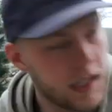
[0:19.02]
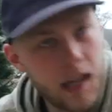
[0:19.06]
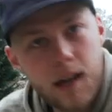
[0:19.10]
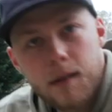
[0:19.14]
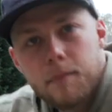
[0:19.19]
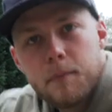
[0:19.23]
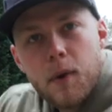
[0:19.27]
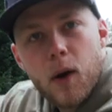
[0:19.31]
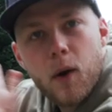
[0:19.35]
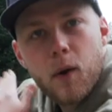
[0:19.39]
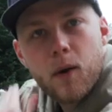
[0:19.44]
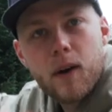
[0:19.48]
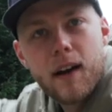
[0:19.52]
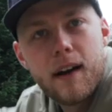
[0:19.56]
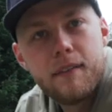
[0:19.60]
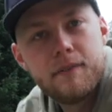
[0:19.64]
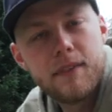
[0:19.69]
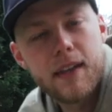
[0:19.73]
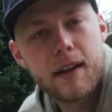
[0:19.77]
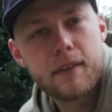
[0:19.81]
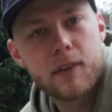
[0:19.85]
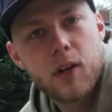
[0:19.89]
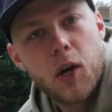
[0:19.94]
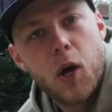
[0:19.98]
lawnmower.
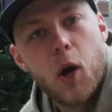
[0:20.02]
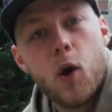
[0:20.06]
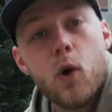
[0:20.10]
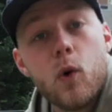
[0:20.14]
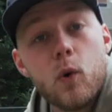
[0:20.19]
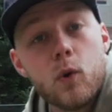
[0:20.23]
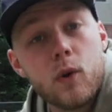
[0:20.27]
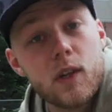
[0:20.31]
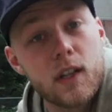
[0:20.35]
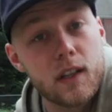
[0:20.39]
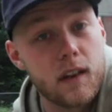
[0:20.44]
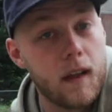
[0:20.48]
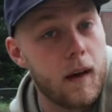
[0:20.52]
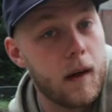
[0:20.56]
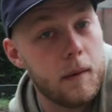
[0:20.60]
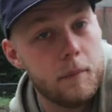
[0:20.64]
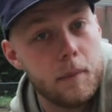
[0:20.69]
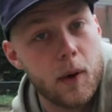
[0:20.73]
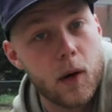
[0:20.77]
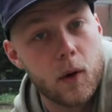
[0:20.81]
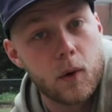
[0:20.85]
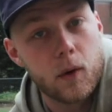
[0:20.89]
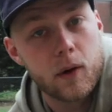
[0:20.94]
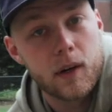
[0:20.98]
I've never owned a
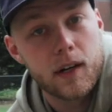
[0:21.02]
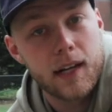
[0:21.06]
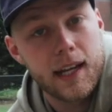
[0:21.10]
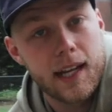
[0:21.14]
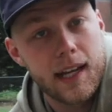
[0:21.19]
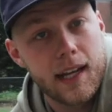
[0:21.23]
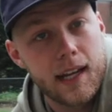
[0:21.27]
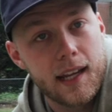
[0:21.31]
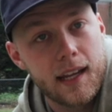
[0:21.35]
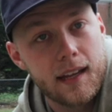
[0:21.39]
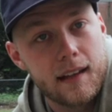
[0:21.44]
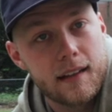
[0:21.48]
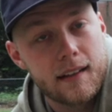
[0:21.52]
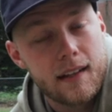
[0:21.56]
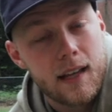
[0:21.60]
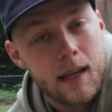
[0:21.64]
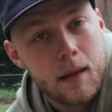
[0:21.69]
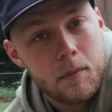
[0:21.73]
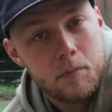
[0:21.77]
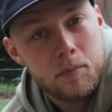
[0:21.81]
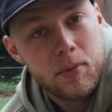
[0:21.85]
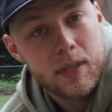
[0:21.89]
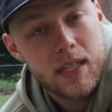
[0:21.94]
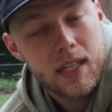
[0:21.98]
lawnmower and
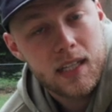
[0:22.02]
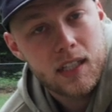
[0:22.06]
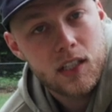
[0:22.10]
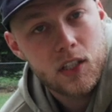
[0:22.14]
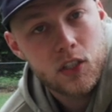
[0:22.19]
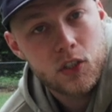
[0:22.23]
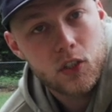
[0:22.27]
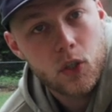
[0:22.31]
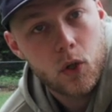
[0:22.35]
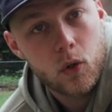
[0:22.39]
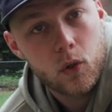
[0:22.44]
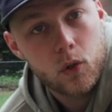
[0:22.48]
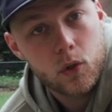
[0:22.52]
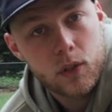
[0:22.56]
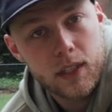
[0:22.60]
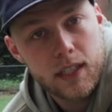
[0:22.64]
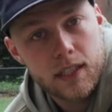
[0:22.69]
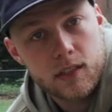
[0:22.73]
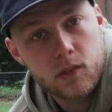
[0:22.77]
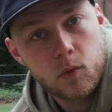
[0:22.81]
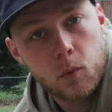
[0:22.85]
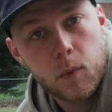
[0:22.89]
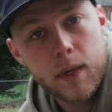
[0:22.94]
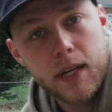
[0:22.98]
being an adult,
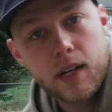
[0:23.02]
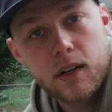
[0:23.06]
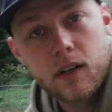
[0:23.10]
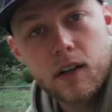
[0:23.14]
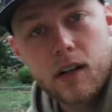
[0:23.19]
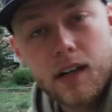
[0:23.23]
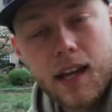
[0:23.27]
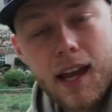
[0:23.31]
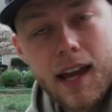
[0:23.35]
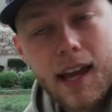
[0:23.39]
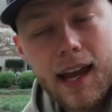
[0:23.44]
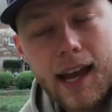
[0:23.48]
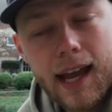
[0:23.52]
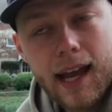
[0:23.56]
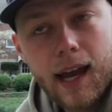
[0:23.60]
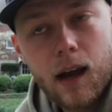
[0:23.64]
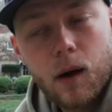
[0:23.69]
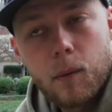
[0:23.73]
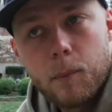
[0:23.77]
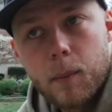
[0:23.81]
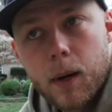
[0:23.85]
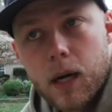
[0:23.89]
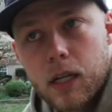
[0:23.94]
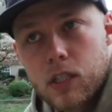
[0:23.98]
it's weird
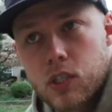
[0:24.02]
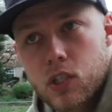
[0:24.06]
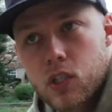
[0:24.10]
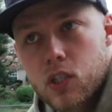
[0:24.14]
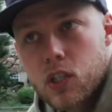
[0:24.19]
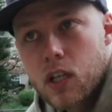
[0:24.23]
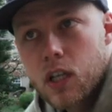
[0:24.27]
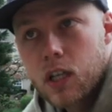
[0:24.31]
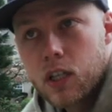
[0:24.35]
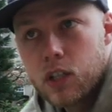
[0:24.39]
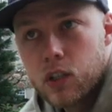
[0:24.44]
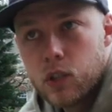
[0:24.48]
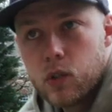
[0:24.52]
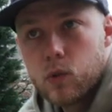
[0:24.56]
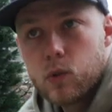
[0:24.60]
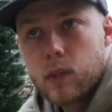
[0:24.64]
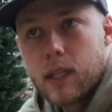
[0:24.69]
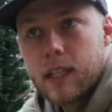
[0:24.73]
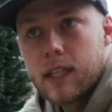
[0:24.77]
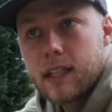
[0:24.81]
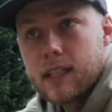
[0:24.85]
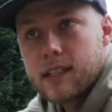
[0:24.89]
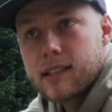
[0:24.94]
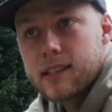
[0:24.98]
how much you
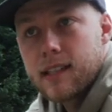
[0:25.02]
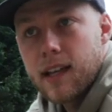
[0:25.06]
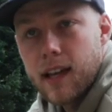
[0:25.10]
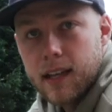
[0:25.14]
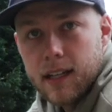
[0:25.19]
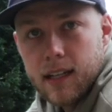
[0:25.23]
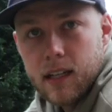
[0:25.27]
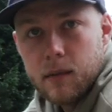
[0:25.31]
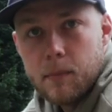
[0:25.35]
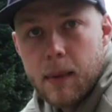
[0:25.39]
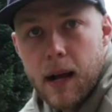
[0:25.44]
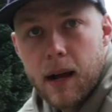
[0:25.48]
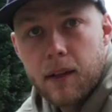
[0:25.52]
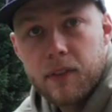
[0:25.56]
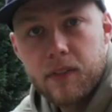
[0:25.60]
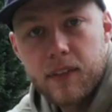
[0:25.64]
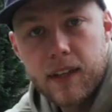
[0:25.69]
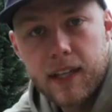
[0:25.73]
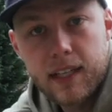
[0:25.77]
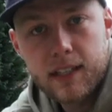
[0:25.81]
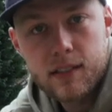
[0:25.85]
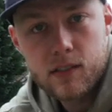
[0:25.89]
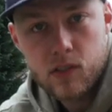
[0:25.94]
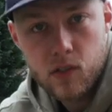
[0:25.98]
get excited about
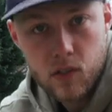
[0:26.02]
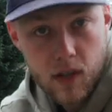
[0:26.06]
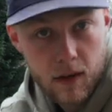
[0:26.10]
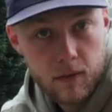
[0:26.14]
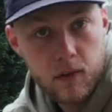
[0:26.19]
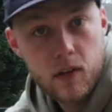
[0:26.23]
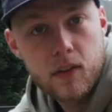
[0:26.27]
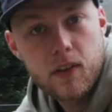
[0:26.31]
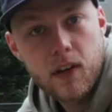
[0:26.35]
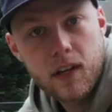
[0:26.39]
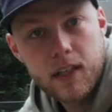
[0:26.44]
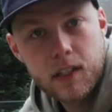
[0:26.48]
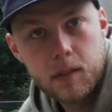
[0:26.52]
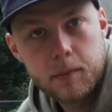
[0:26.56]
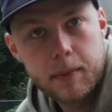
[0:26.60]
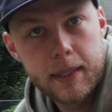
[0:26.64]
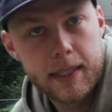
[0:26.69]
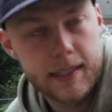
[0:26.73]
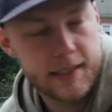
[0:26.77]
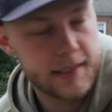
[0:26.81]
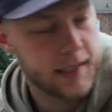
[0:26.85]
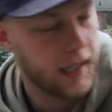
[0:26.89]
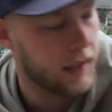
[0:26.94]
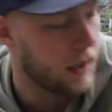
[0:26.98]
things you never thought you'd
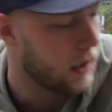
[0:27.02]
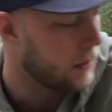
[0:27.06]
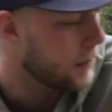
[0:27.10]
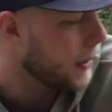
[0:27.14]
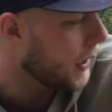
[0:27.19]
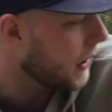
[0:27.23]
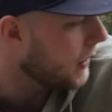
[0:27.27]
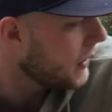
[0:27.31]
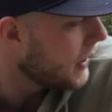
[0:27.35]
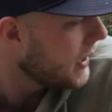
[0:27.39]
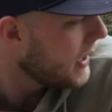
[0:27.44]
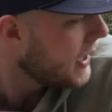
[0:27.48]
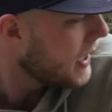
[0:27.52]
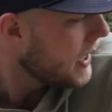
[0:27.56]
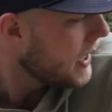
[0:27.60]
be excited about.